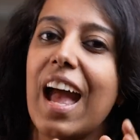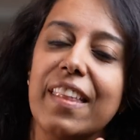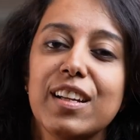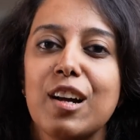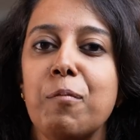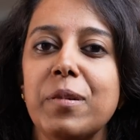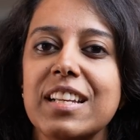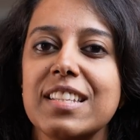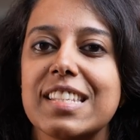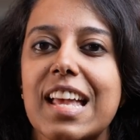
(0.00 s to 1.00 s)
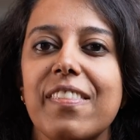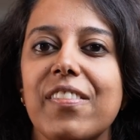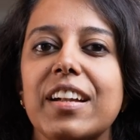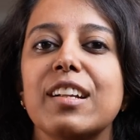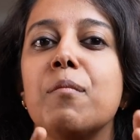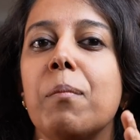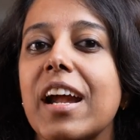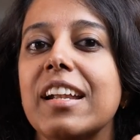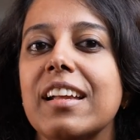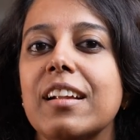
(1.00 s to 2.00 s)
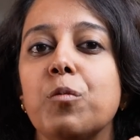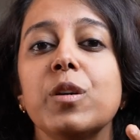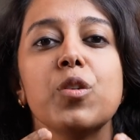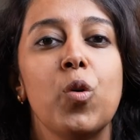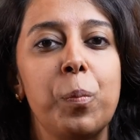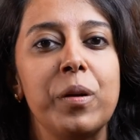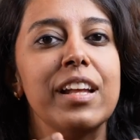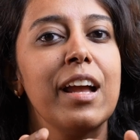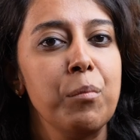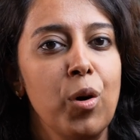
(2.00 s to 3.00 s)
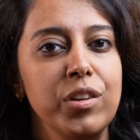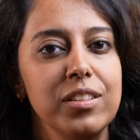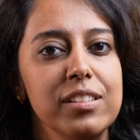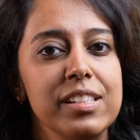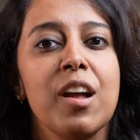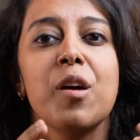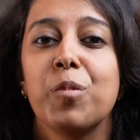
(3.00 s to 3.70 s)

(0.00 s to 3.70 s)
and the company has said that combining it with OpenAI models